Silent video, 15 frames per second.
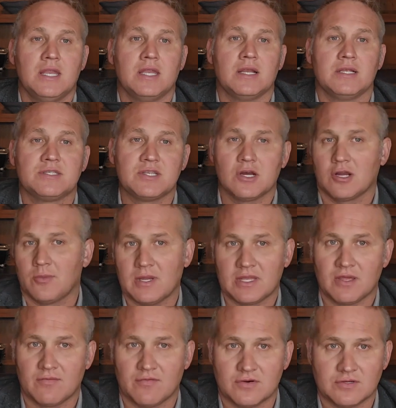Now let's talk about
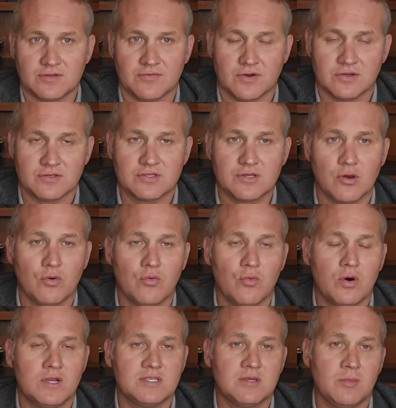that first of all. So
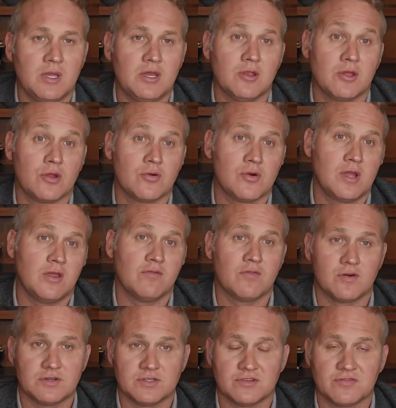what does it mean to create
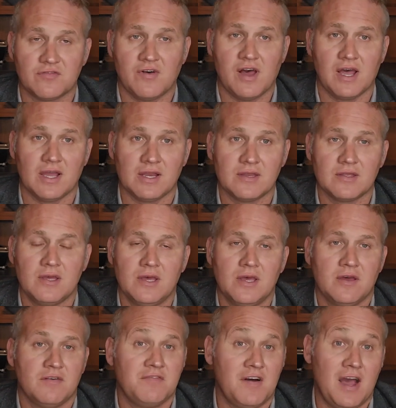versus find?
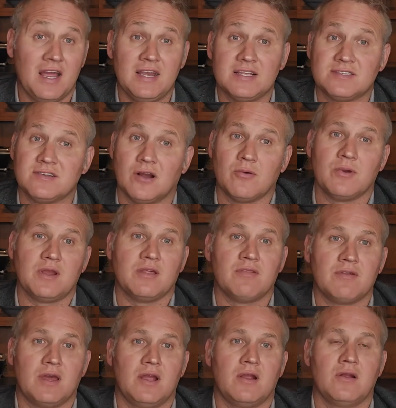Find is already
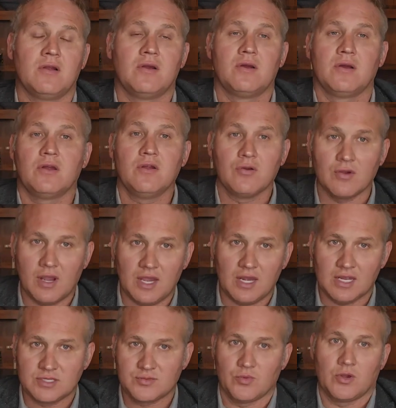there. Create
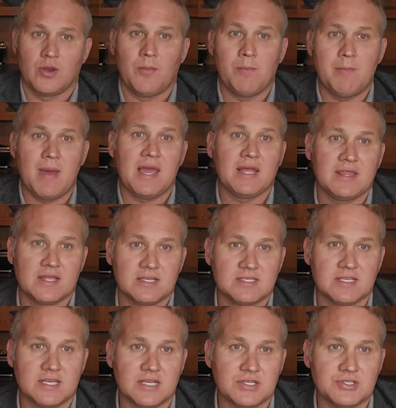is we're going to make this
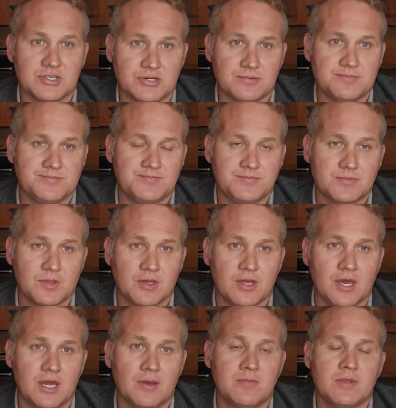an issue,
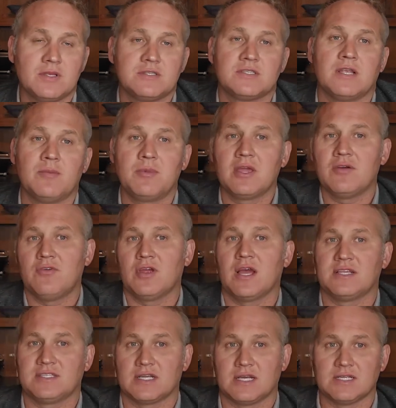okay? So let me give you
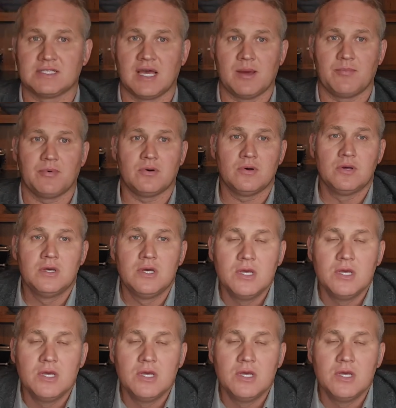guys an example.